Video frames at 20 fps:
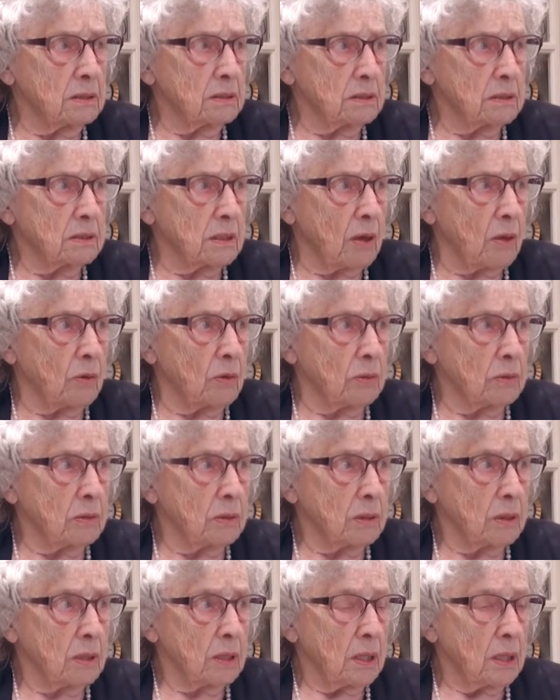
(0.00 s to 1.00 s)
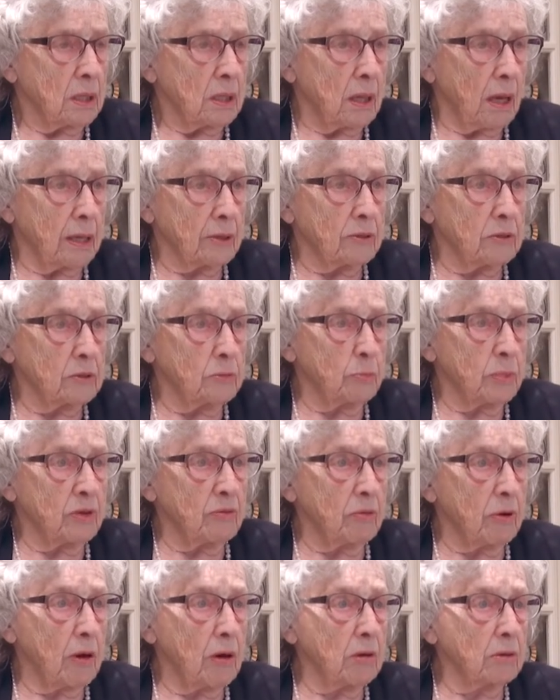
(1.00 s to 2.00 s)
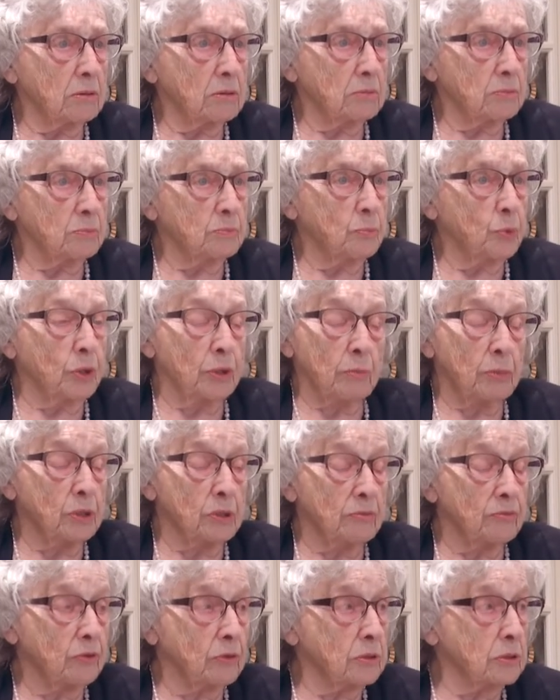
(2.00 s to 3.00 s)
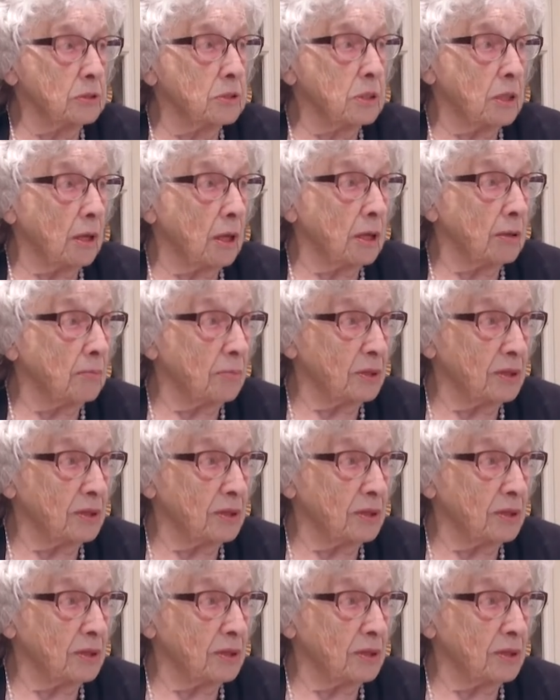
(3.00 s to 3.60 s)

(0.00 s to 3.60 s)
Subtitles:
So I could be wrong. Wouldn't be the first time.